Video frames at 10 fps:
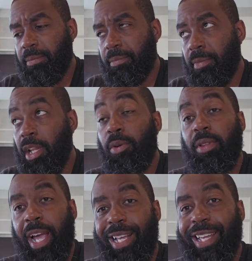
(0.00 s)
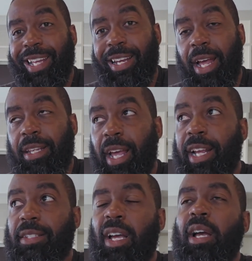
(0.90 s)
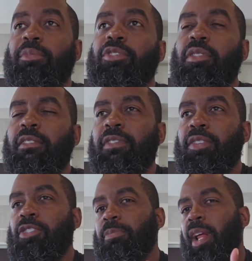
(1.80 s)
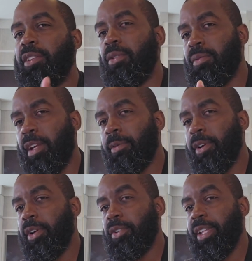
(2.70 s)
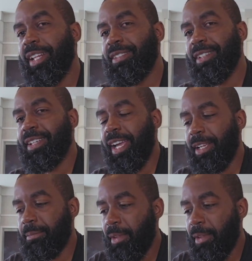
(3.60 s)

low light and nighttime shooting features, but I don't think we're gonna do that today.